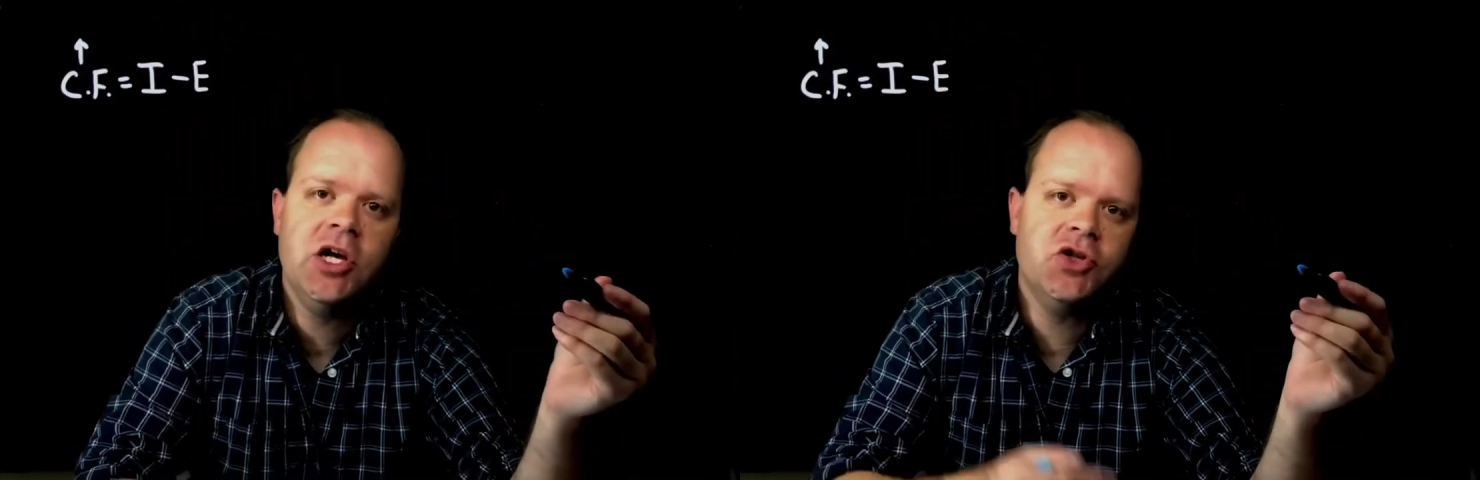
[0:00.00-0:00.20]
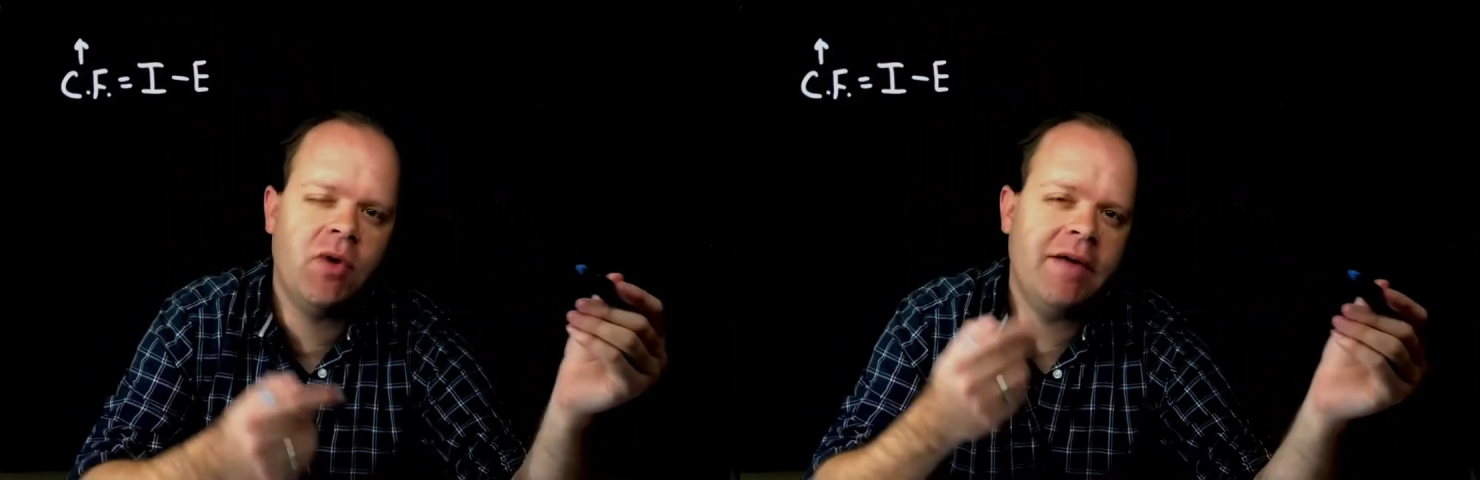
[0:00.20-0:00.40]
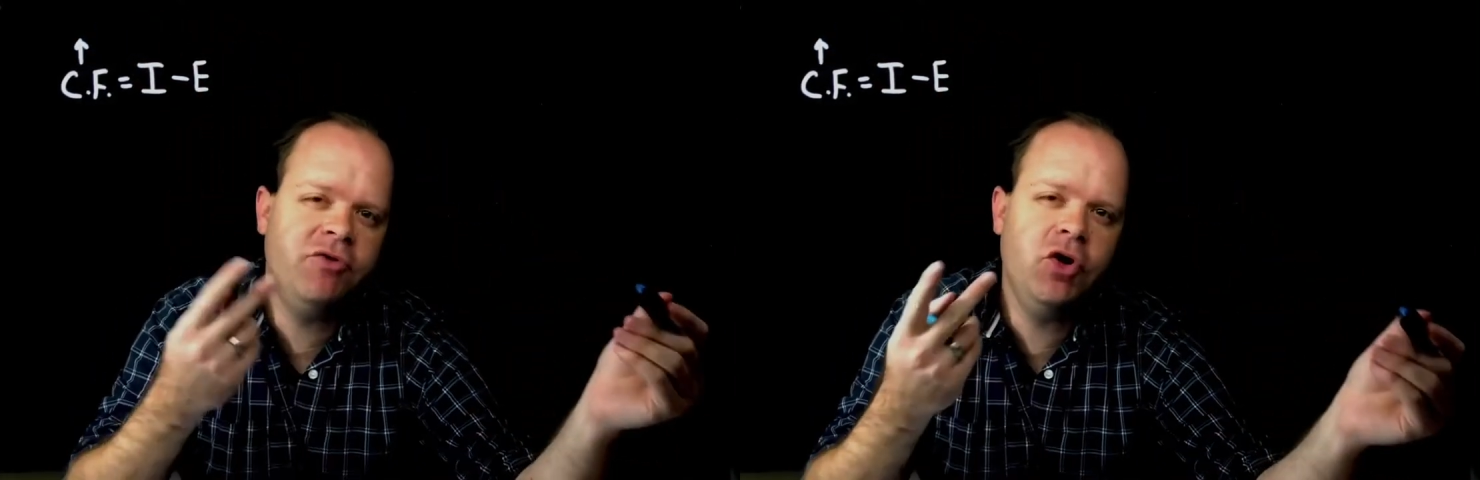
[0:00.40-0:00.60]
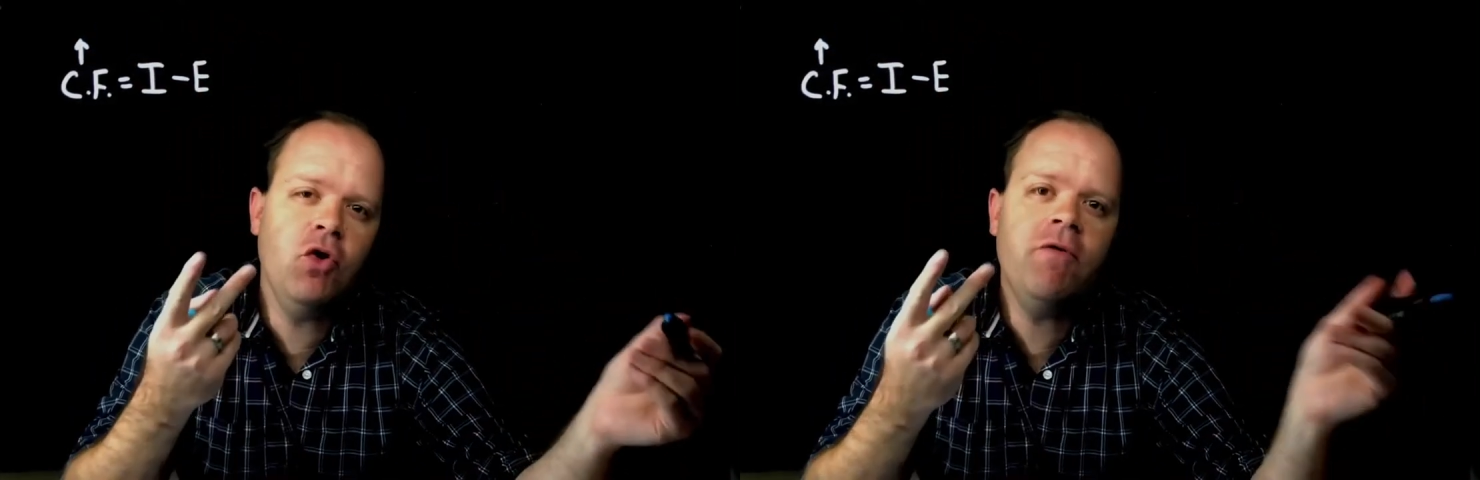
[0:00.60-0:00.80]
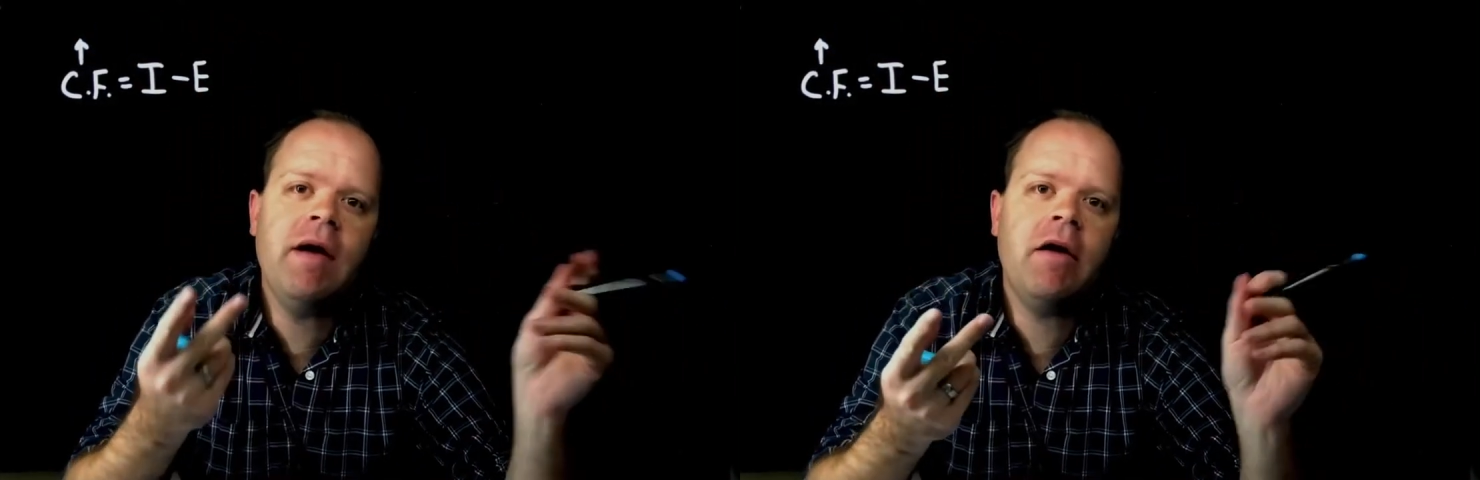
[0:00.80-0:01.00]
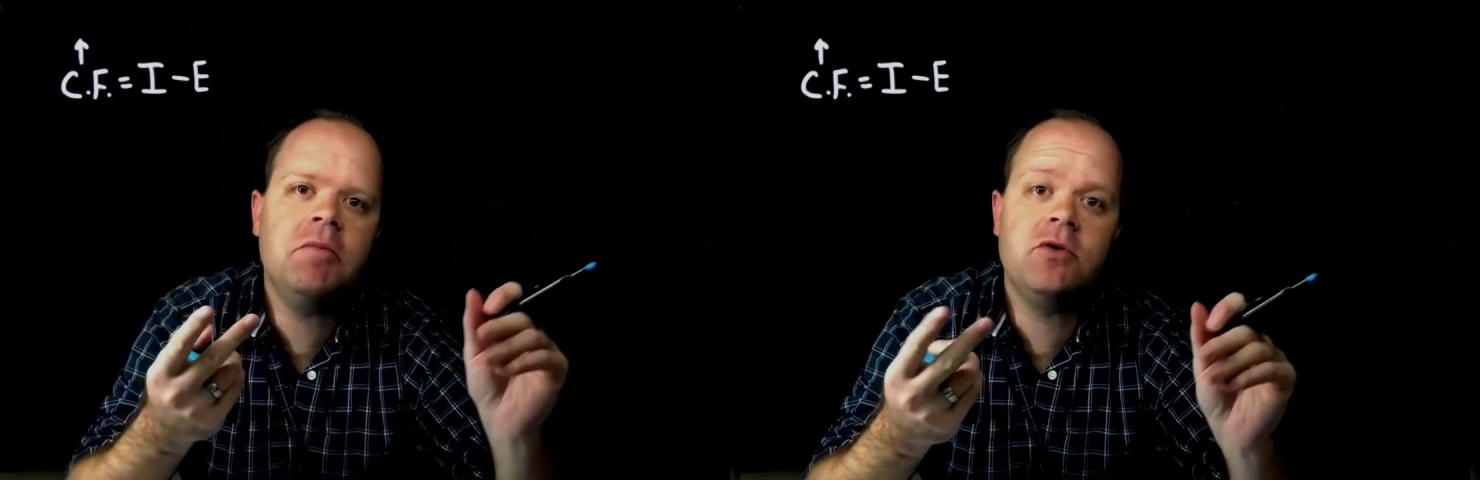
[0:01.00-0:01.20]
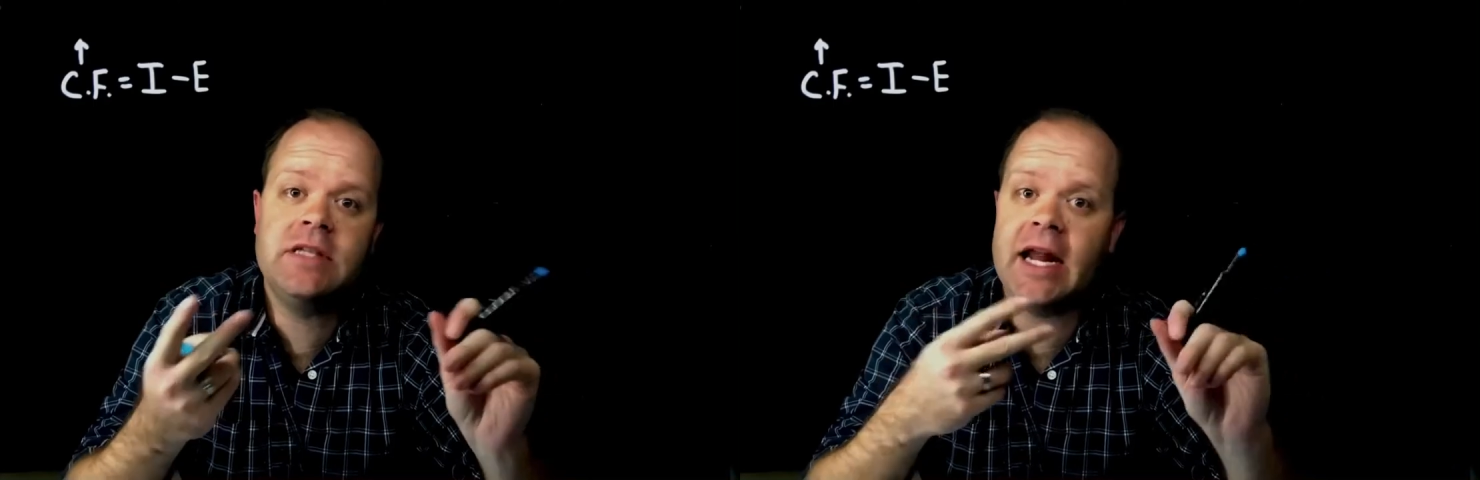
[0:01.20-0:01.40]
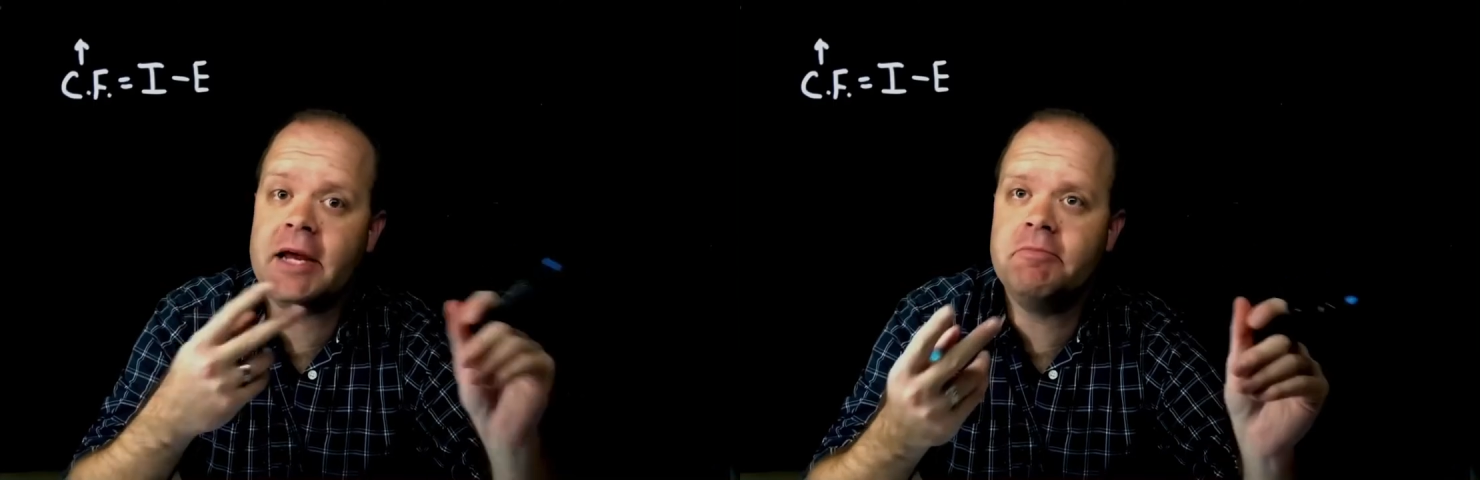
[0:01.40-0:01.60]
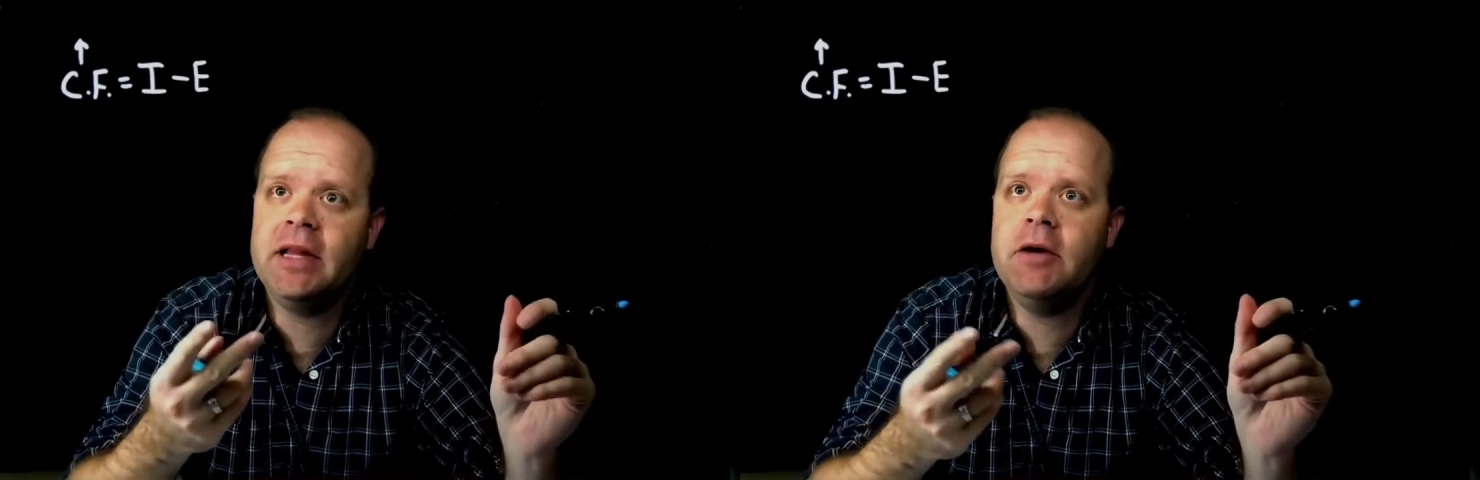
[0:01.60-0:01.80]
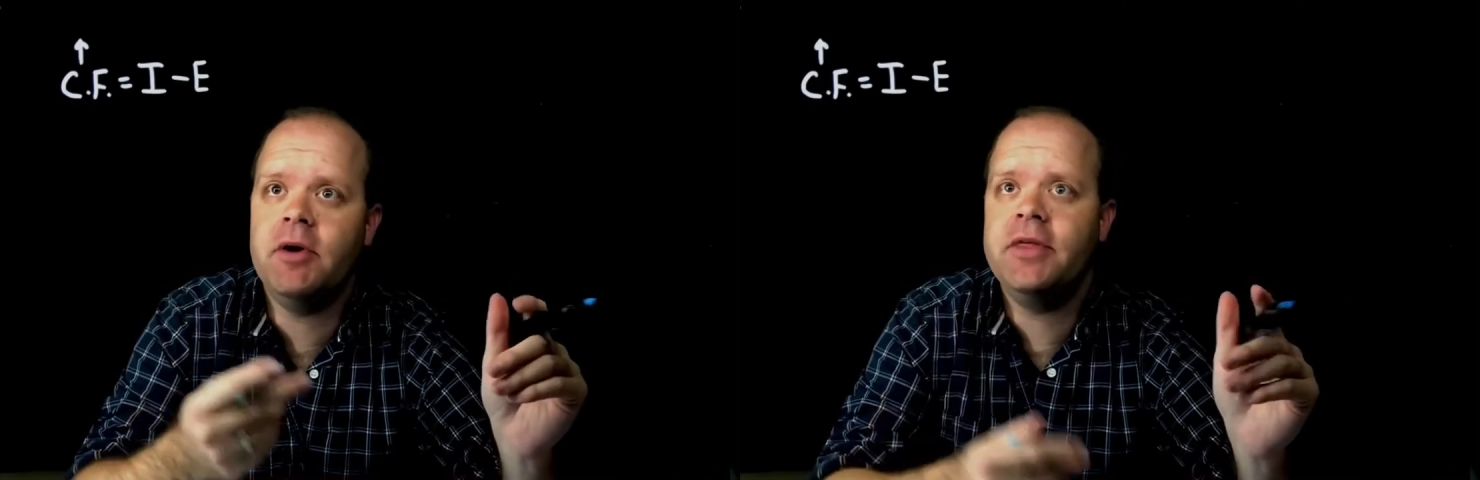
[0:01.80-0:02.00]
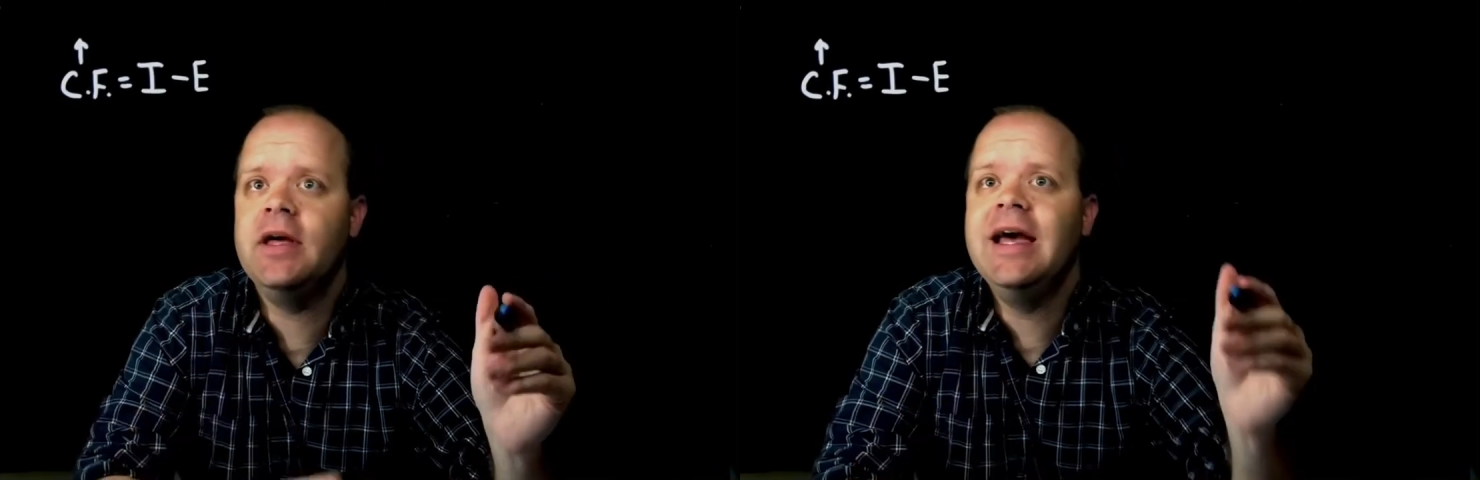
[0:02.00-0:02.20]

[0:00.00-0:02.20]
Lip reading: So I have two variables that I can play with.